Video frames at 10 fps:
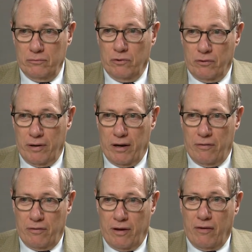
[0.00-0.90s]
ordering
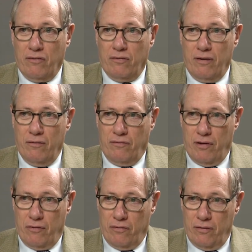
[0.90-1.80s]
other tests if
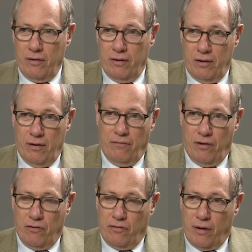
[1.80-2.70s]
there's, if
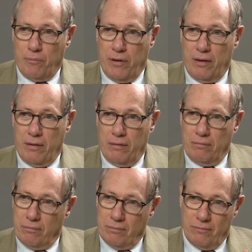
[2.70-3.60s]
there's
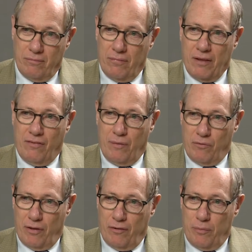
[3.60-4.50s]
something that
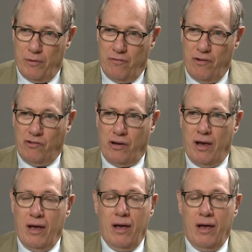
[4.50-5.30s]
seems a little bit fishy.